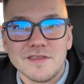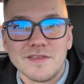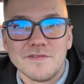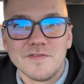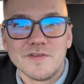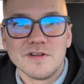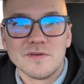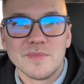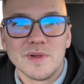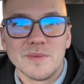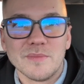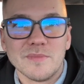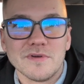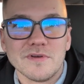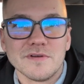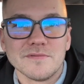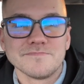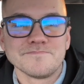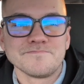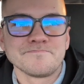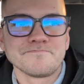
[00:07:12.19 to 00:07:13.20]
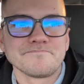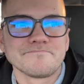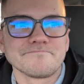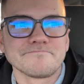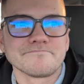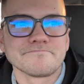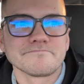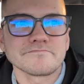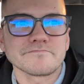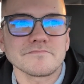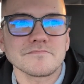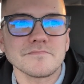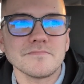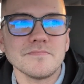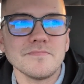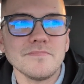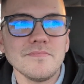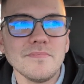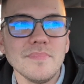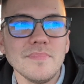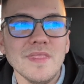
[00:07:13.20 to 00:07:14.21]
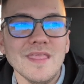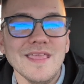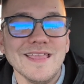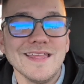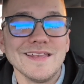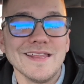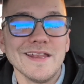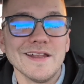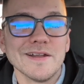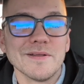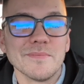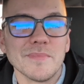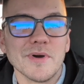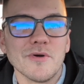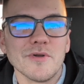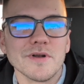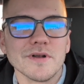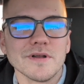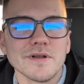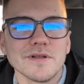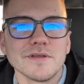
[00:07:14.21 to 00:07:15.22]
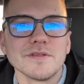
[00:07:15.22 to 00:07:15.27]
If you remember, it needed a motor.